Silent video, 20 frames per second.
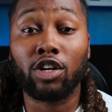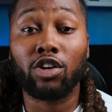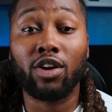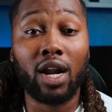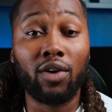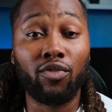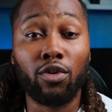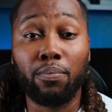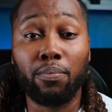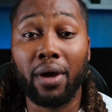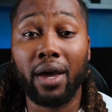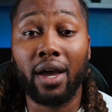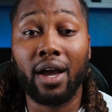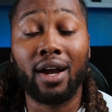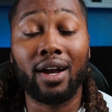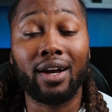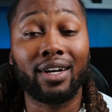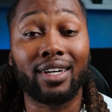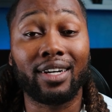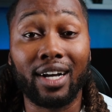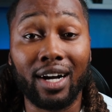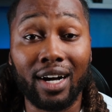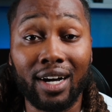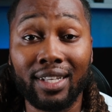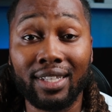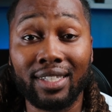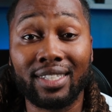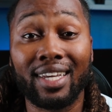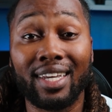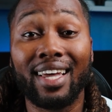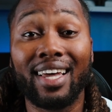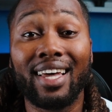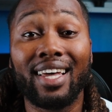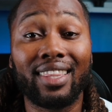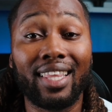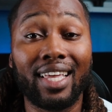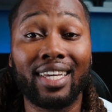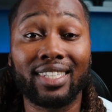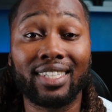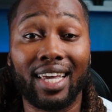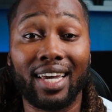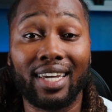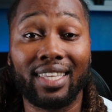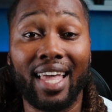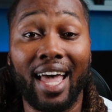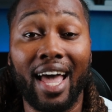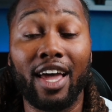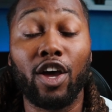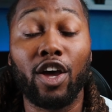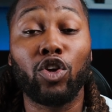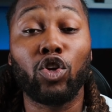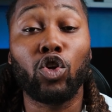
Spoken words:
credit repair, guns, things like that.